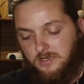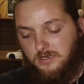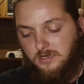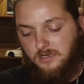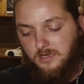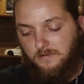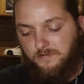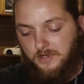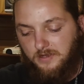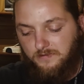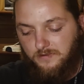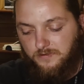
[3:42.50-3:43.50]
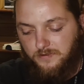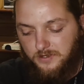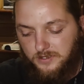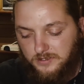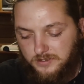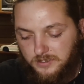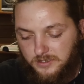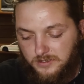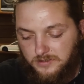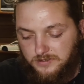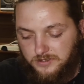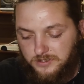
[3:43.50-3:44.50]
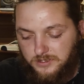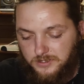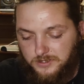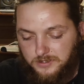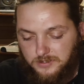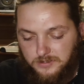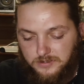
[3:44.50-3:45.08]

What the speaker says: I'm thankful for just